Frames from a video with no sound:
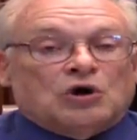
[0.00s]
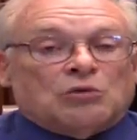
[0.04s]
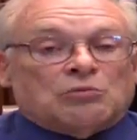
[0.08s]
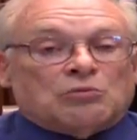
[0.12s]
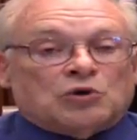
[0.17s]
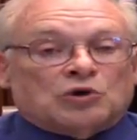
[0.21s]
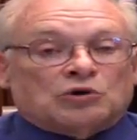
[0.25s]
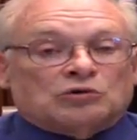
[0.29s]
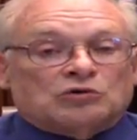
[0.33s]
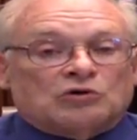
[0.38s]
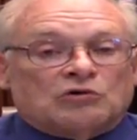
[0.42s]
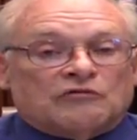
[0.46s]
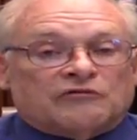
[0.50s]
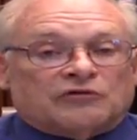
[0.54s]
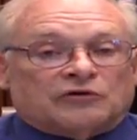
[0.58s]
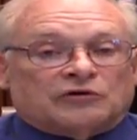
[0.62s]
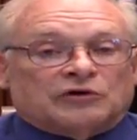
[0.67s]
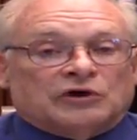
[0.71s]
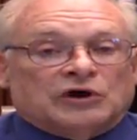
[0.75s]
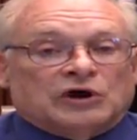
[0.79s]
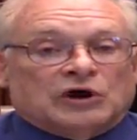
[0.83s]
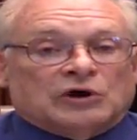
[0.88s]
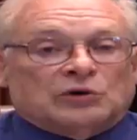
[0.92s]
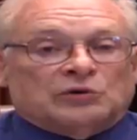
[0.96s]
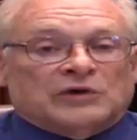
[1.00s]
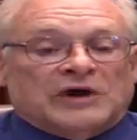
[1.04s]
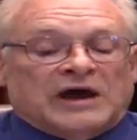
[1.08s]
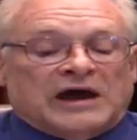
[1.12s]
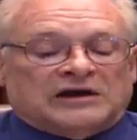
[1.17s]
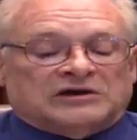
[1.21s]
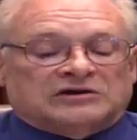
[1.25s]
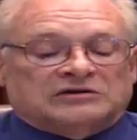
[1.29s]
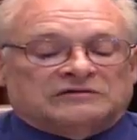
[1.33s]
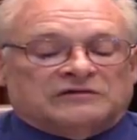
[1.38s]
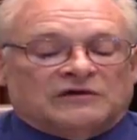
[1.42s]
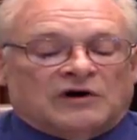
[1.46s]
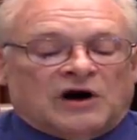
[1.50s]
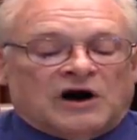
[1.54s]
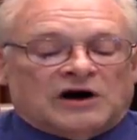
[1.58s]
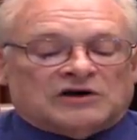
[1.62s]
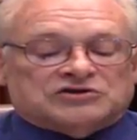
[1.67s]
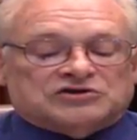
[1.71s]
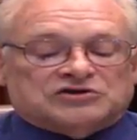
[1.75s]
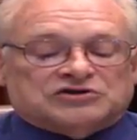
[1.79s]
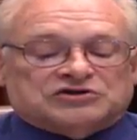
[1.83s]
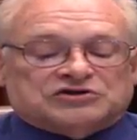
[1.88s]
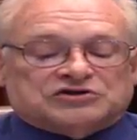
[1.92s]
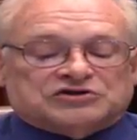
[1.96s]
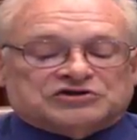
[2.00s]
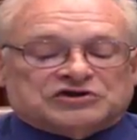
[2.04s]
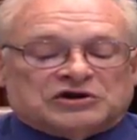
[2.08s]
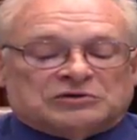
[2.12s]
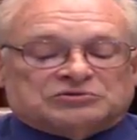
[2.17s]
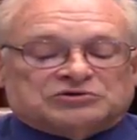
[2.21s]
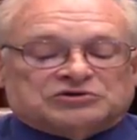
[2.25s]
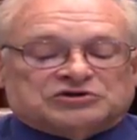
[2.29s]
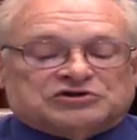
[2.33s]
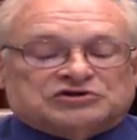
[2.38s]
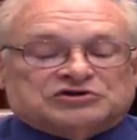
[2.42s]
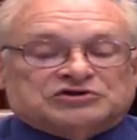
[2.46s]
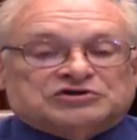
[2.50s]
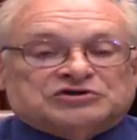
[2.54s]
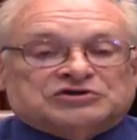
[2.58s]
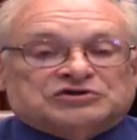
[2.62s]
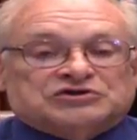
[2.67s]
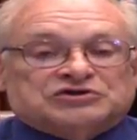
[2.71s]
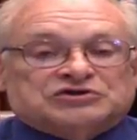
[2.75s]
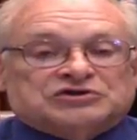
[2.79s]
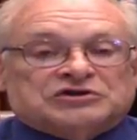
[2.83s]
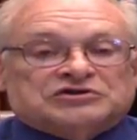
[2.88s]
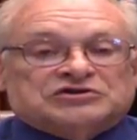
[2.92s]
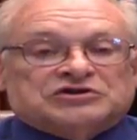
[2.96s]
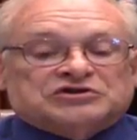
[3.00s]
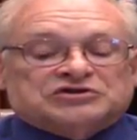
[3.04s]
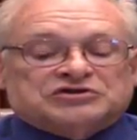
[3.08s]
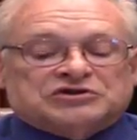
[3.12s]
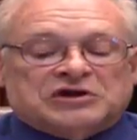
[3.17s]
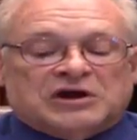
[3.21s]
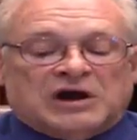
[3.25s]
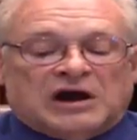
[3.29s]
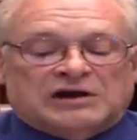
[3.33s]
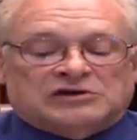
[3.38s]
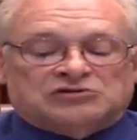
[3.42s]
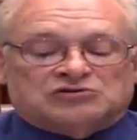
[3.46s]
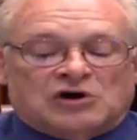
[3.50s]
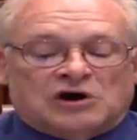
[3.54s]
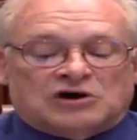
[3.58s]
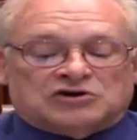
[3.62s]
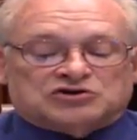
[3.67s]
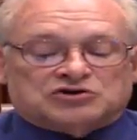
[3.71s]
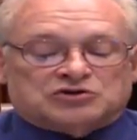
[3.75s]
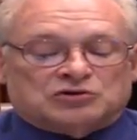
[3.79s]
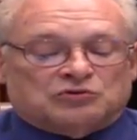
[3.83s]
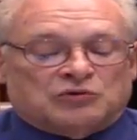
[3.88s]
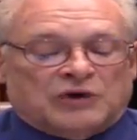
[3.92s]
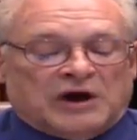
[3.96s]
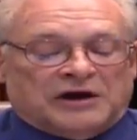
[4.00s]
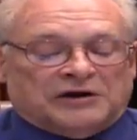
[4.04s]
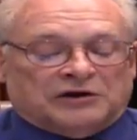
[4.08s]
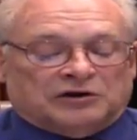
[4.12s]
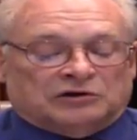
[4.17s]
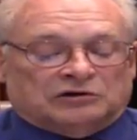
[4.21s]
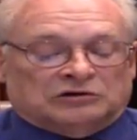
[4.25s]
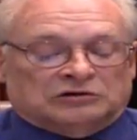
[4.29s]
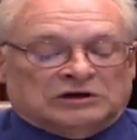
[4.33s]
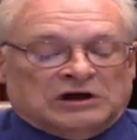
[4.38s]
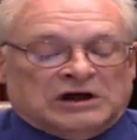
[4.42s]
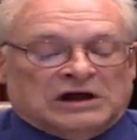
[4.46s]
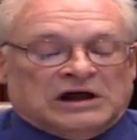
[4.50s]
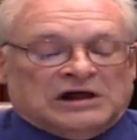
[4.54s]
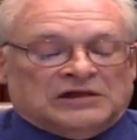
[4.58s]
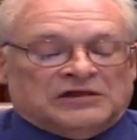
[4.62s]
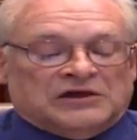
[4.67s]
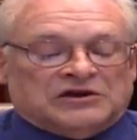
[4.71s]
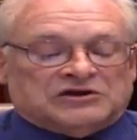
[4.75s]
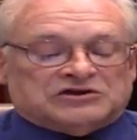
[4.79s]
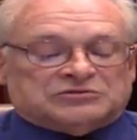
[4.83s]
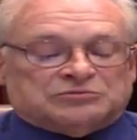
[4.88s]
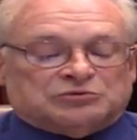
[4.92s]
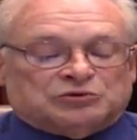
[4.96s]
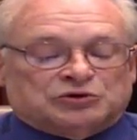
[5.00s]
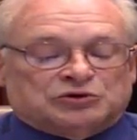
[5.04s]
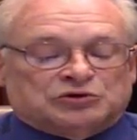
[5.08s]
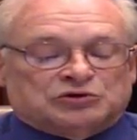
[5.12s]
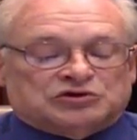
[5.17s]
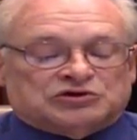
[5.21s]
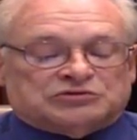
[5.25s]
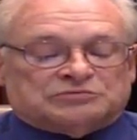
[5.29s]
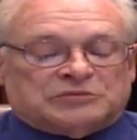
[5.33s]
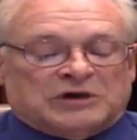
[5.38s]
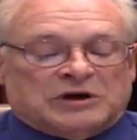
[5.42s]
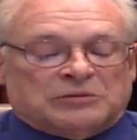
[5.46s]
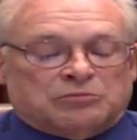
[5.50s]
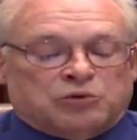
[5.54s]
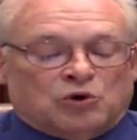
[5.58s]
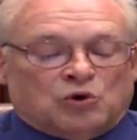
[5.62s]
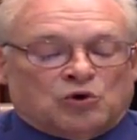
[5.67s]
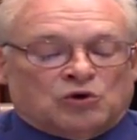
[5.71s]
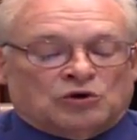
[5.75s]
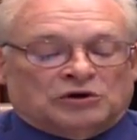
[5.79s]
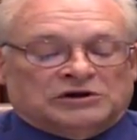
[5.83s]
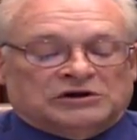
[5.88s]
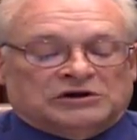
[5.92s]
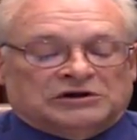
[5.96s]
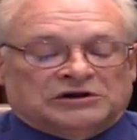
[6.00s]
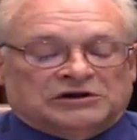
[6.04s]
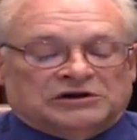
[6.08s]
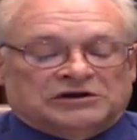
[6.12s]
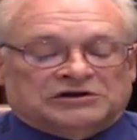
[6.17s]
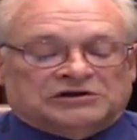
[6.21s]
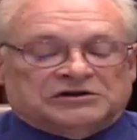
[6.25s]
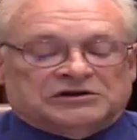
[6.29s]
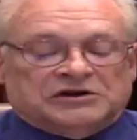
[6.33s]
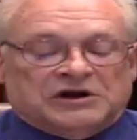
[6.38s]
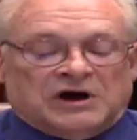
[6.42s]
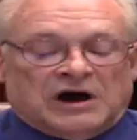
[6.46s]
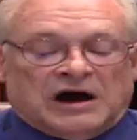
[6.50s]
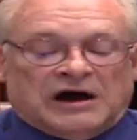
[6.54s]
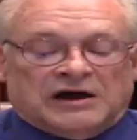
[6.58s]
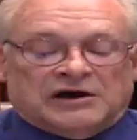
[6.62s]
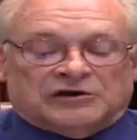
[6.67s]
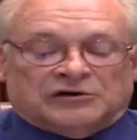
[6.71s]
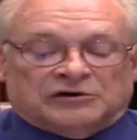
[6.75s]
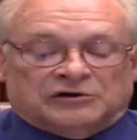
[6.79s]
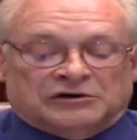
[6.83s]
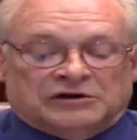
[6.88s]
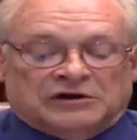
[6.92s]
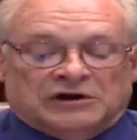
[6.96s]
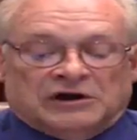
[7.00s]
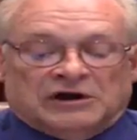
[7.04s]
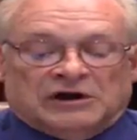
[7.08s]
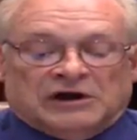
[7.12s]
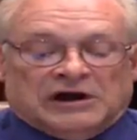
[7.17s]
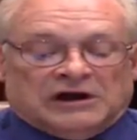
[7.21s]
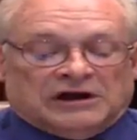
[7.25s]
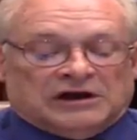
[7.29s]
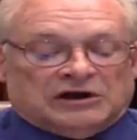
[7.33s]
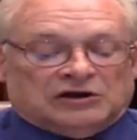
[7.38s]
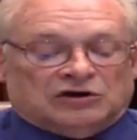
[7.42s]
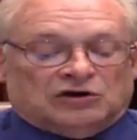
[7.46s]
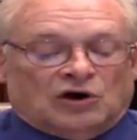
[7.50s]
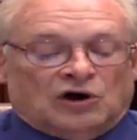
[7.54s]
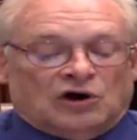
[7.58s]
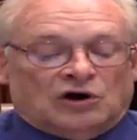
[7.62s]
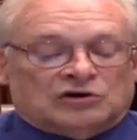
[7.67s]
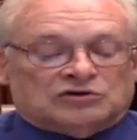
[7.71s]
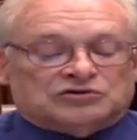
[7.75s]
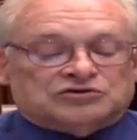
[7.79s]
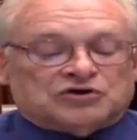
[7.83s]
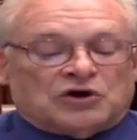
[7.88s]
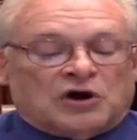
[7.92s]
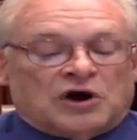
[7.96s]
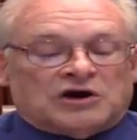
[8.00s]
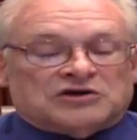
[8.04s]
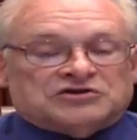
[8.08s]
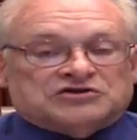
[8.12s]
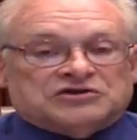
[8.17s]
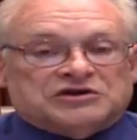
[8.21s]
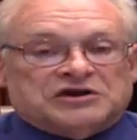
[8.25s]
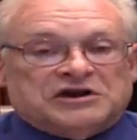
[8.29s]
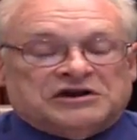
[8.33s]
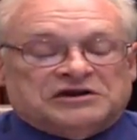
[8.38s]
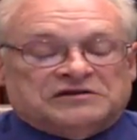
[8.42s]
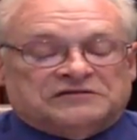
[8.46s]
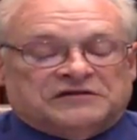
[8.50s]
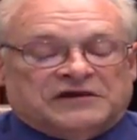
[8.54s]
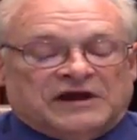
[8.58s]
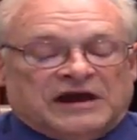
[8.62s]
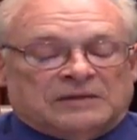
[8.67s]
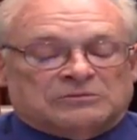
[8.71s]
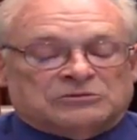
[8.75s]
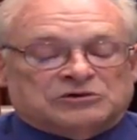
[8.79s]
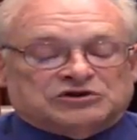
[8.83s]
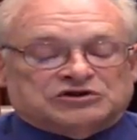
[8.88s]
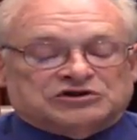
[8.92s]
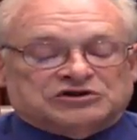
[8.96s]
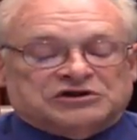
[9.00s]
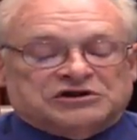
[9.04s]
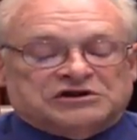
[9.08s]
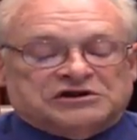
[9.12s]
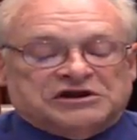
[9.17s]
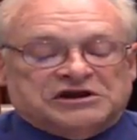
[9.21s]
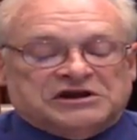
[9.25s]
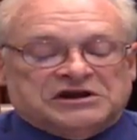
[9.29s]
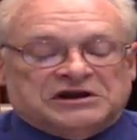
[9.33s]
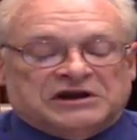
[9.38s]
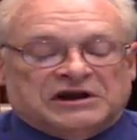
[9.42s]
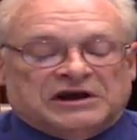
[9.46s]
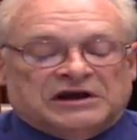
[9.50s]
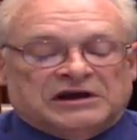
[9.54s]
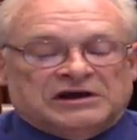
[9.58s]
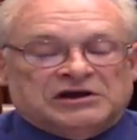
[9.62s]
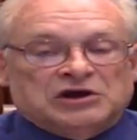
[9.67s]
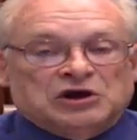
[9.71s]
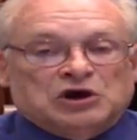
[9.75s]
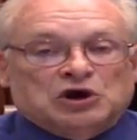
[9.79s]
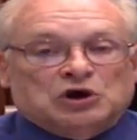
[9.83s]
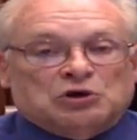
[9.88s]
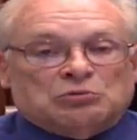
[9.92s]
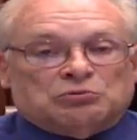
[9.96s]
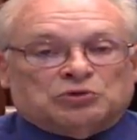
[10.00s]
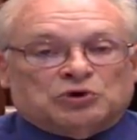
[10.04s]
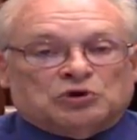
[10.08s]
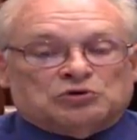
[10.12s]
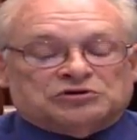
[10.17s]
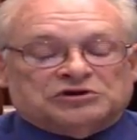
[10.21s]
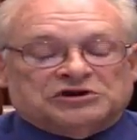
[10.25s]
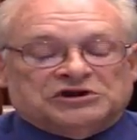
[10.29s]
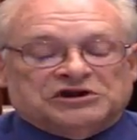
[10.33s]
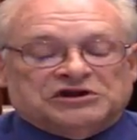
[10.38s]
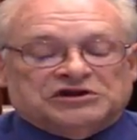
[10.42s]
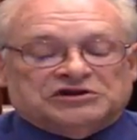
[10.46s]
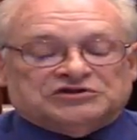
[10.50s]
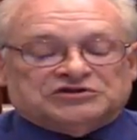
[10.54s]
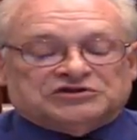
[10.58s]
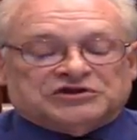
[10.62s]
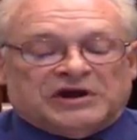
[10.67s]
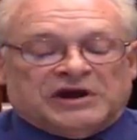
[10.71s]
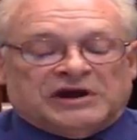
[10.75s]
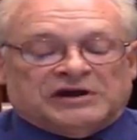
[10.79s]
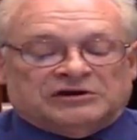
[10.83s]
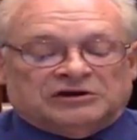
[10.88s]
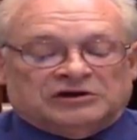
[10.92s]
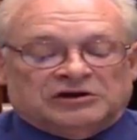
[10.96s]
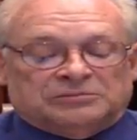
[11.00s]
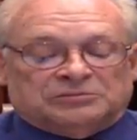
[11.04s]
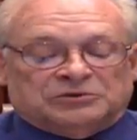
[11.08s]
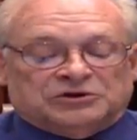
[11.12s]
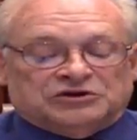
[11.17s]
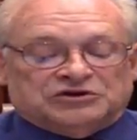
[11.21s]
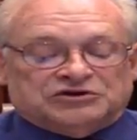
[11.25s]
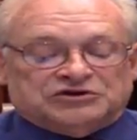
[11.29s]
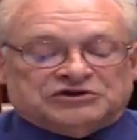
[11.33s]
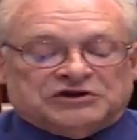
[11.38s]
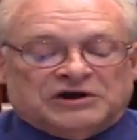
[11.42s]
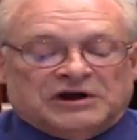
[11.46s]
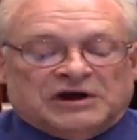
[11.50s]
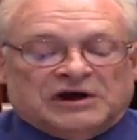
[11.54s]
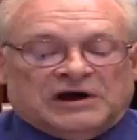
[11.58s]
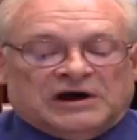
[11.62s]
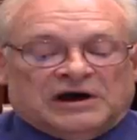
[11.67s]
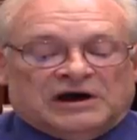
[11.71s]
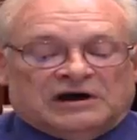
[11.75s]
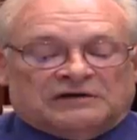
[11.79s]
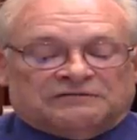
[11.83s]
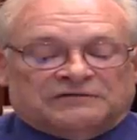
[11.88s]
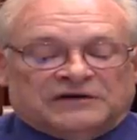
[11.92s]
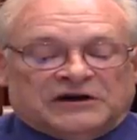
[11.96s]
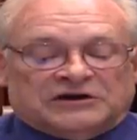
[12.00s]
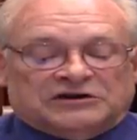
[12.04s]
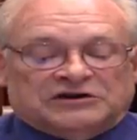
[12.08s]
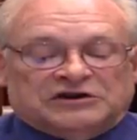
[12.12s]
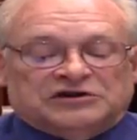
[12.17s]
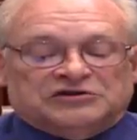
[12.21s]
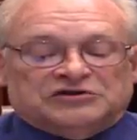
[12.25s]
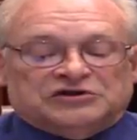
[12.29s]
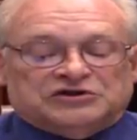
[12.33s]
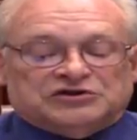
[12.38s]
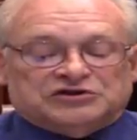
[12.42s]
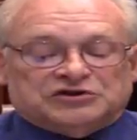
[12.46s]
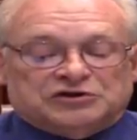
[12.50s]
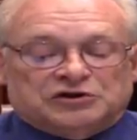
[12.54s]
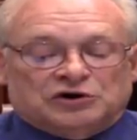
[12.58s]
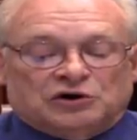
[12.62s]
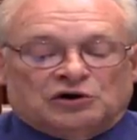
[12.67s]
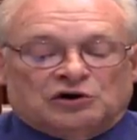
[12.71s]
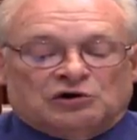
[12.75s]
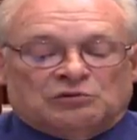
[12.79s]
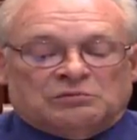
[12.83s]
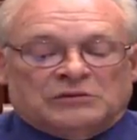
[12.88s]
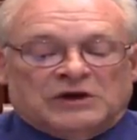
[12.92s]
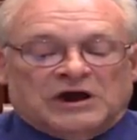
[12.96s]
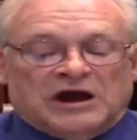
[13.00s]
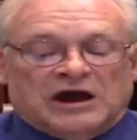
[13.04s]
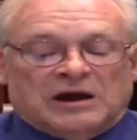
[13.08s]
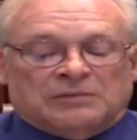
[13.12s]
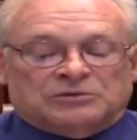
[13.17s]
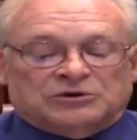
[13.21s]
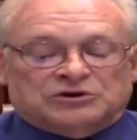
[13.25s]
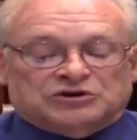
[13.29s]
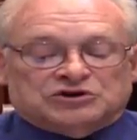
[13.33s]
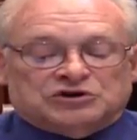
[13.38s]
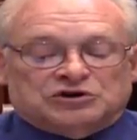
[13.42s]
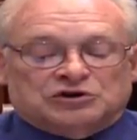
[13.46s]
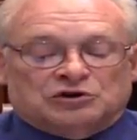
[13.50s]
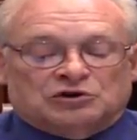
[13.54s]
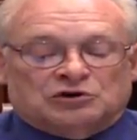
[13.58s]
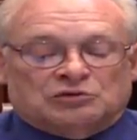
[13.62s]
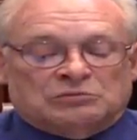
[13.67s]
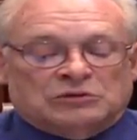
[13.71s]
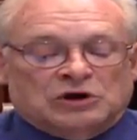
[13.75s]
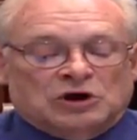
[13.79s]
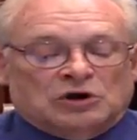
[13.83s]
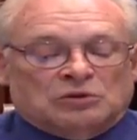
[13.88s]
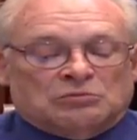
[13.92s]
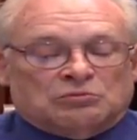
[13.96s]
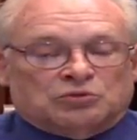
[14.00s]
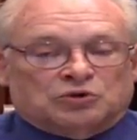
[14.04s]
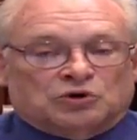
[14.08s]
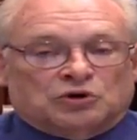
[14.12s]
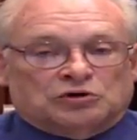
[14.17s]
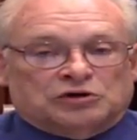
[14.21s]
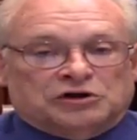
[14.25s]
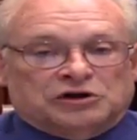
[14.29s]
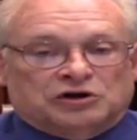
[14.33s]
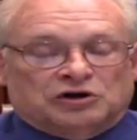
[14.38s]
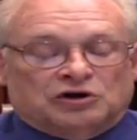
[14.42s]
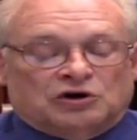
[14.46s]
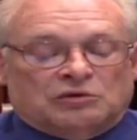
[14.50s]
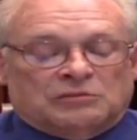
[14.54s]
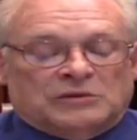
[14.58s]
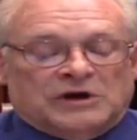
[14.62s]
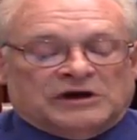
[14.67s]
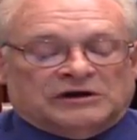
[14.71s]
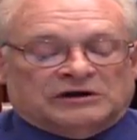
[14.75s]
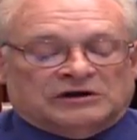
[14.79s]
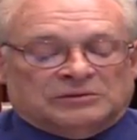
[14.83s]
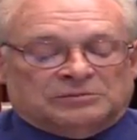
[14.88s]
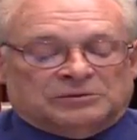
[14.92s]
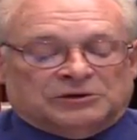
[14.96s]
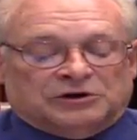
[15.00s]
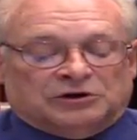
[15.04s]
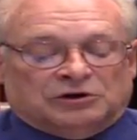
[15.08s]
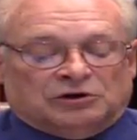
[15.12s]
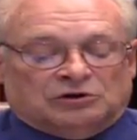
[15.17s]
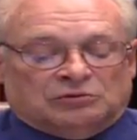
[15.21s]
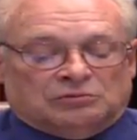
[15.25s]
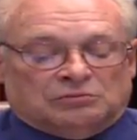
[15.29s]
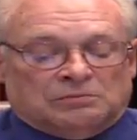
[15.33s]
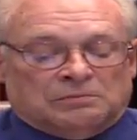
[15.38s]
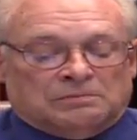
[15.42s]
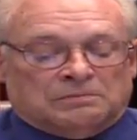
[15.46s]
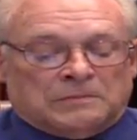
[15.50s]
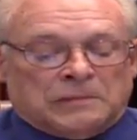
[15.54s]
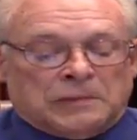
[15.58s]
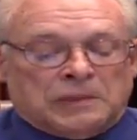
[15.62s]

Moreover, reactive oxygen substances such as the hydroxyl radical that is produced by poorly liganded iron can cause oxidative damage to DNA, proteins, and lipids, affecting the genome, epigenome, proteome, and lipidome.